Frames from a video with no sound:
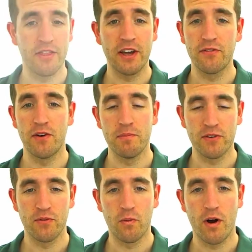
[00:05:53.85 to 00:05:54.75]
Thanks very
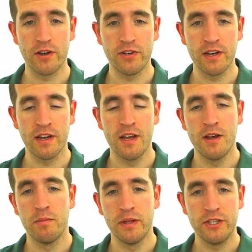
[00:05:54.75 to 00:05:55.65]
much for watching.
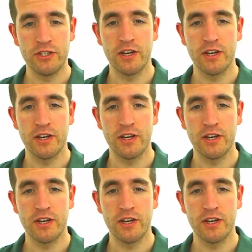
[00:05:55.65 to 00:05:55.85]
Please